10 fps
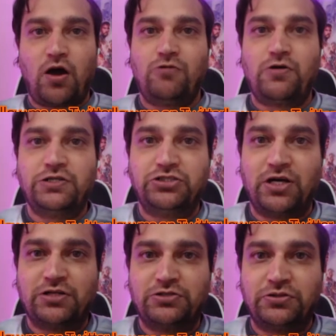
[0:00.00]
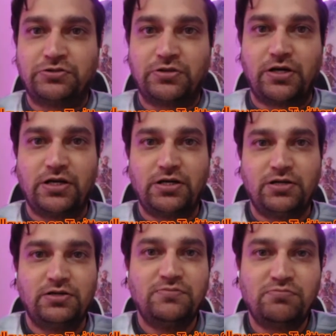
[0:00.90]
how are you guys doing today?
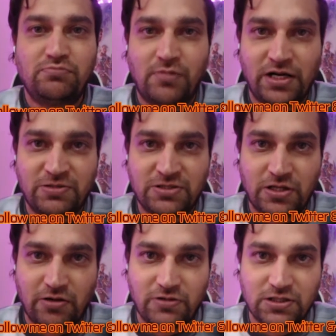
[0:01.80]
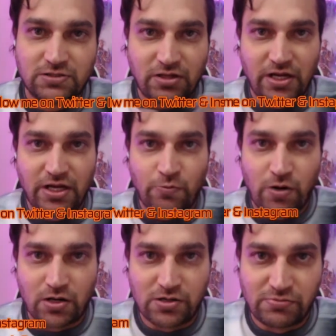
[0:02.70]
My name is Harris and
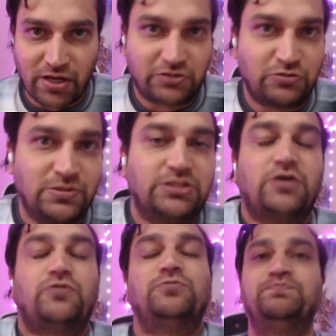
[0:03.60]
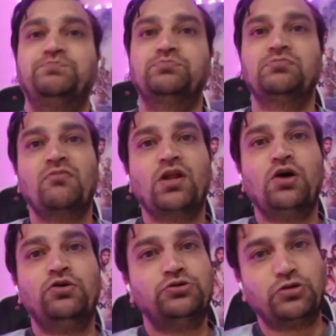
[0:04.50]
welcome back to my channel.
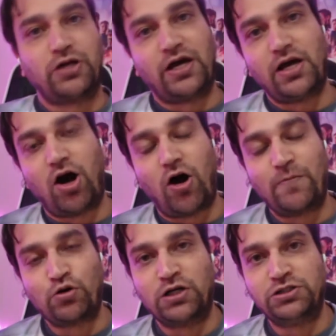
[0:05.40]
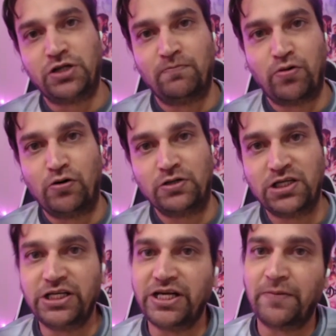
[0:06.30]
Today I'm gonna jump on
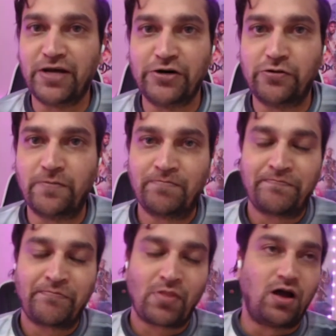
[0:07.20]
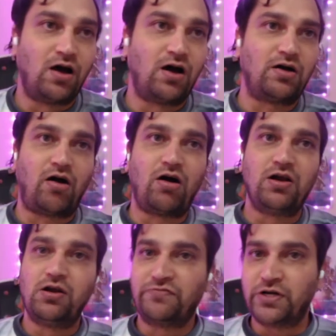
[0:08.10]
Key and Peele. I
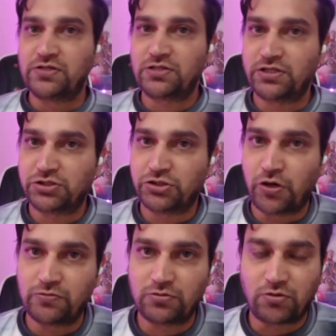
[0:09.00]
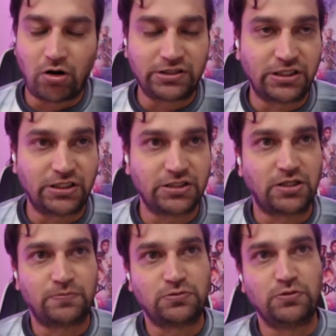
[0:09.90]
love this guest show. I think
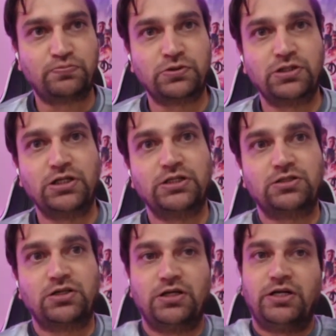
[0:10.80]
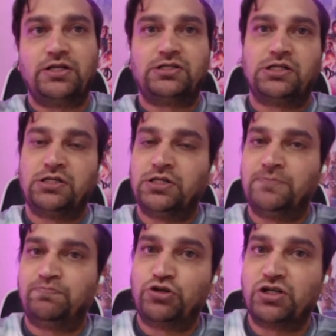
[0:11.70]
it's absolutely brilliant and the
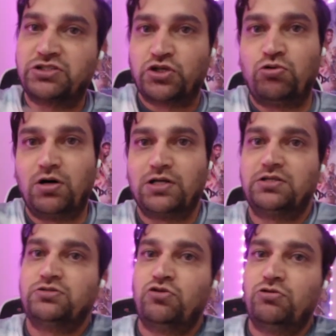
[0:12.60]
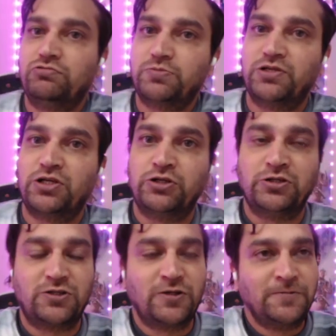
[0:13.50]
production quality has always been
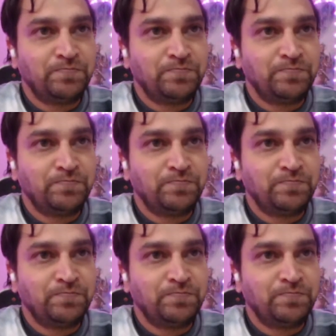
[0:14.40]
good.